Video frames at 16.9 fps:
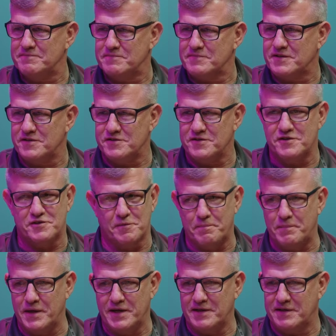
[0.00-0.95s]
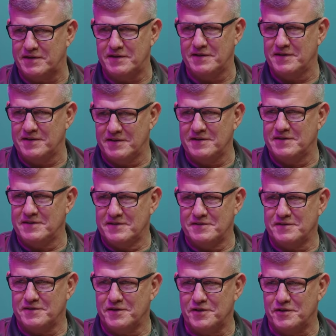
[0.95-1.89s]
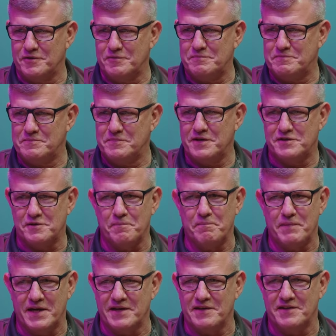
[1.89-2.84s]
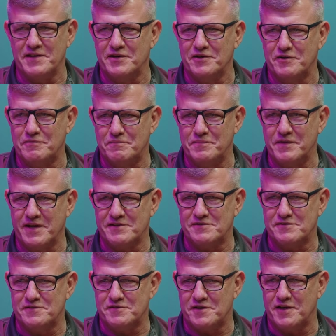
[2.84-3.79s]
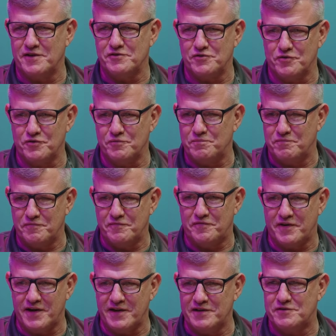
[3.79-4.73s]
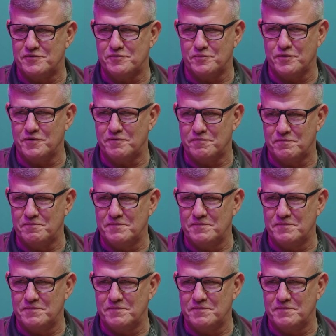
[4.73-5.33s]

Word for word: Because it's a big, you know, it's a big deal. Existential fights with